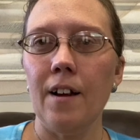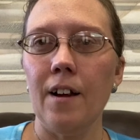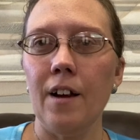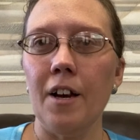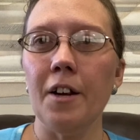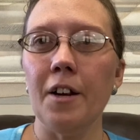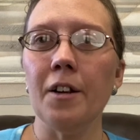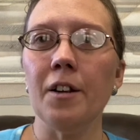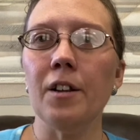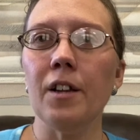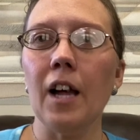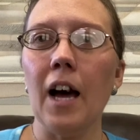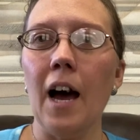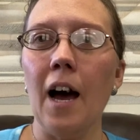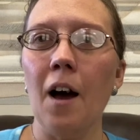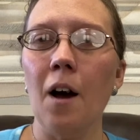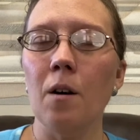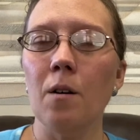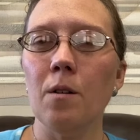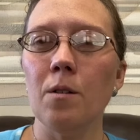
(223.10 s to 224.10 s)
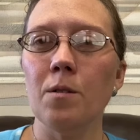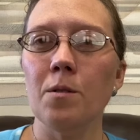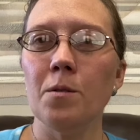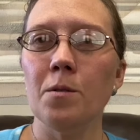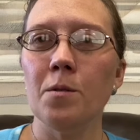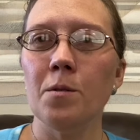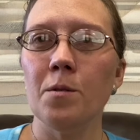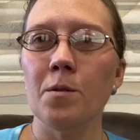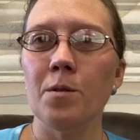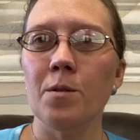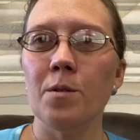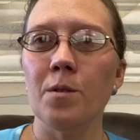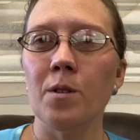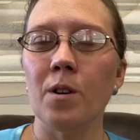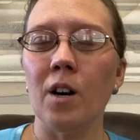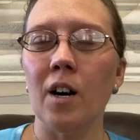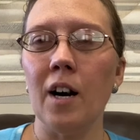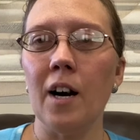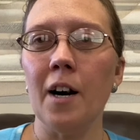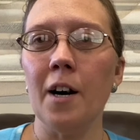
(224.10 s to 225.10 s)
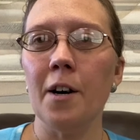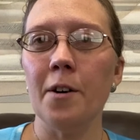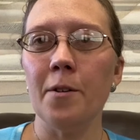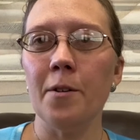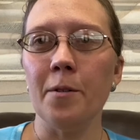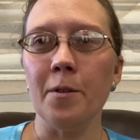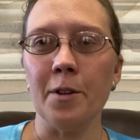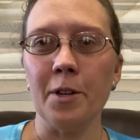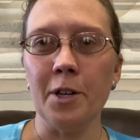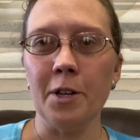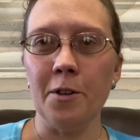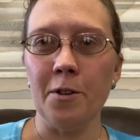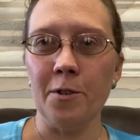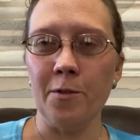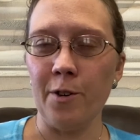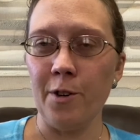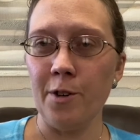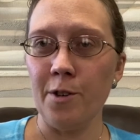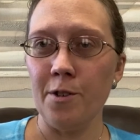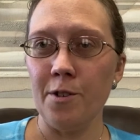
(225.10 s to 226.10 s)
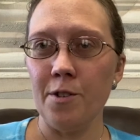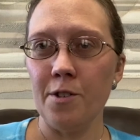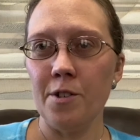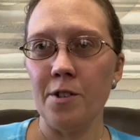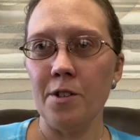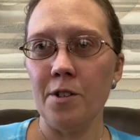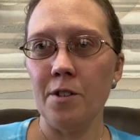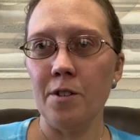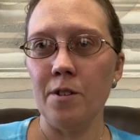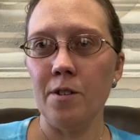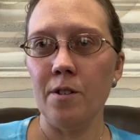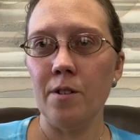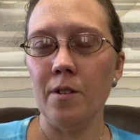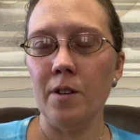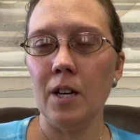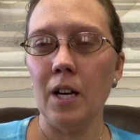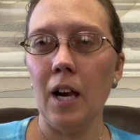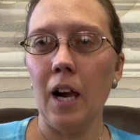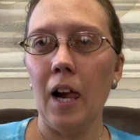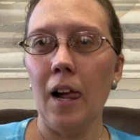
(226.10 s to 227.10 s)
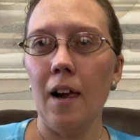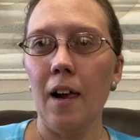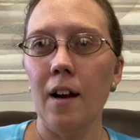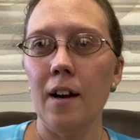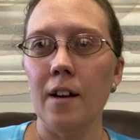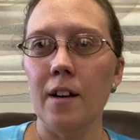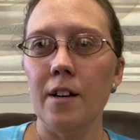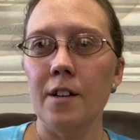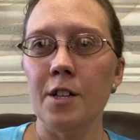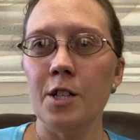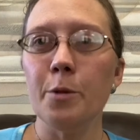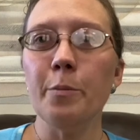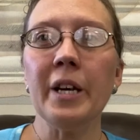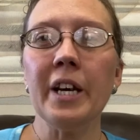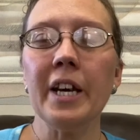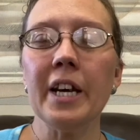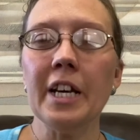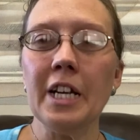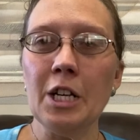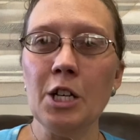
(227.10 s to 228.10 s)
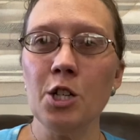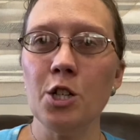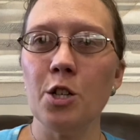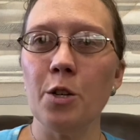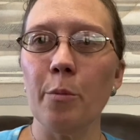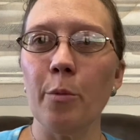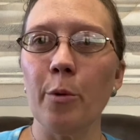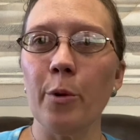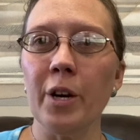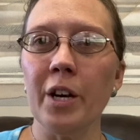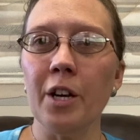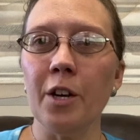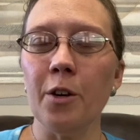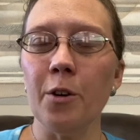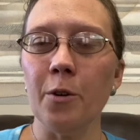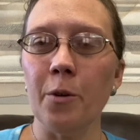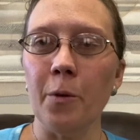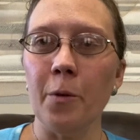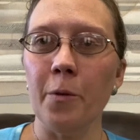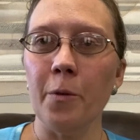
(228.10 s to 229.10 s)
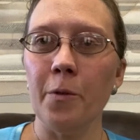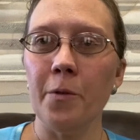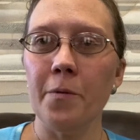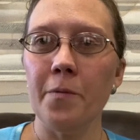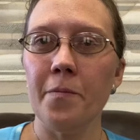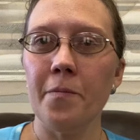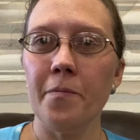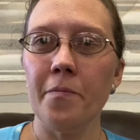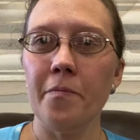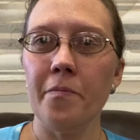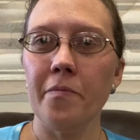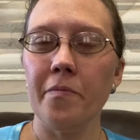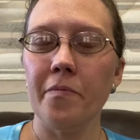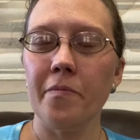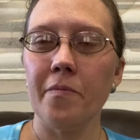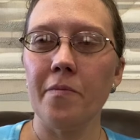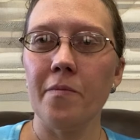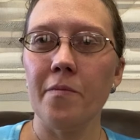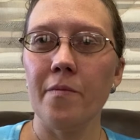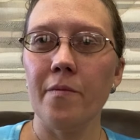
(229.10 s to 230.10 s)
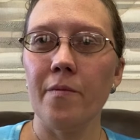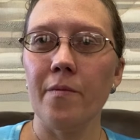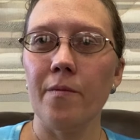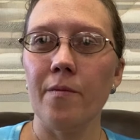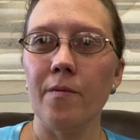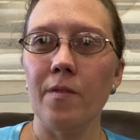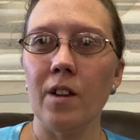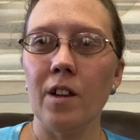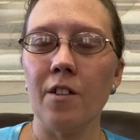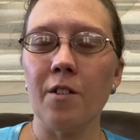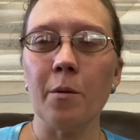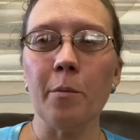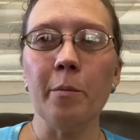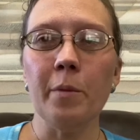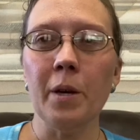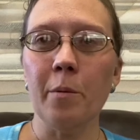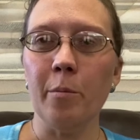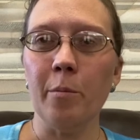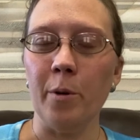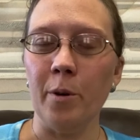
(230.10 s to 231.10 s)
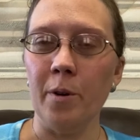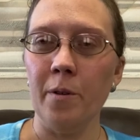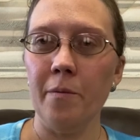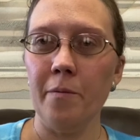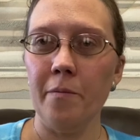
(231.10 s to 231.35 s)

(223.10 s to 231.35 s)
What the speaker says: and allow God or the universe to begin to bring you some people